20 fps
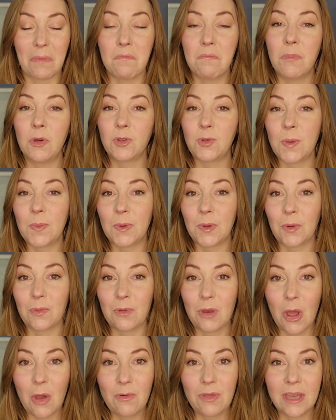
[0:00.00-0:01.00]
Most people don't
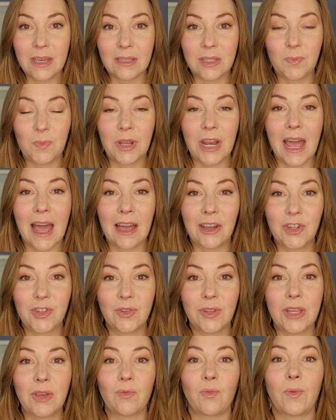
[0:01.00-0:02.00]
know this, but
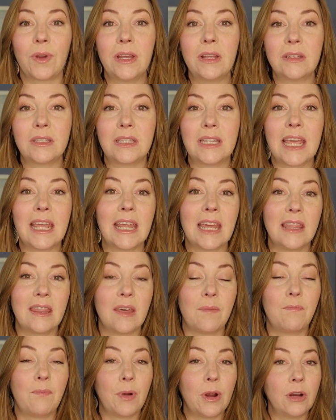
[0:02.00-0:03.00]
actually real estate and the
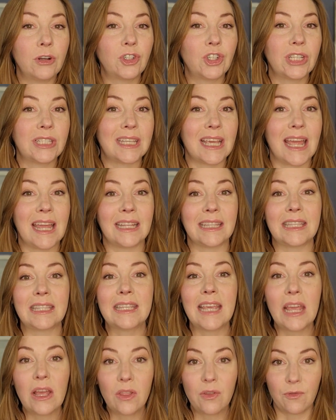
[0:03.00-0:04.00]
purchase and
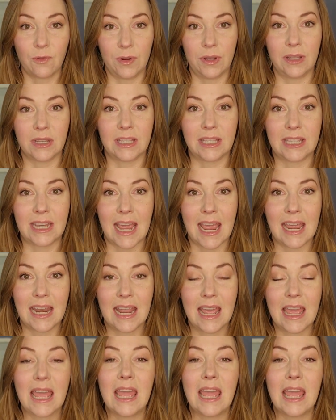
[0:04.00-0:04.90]
sale of real estate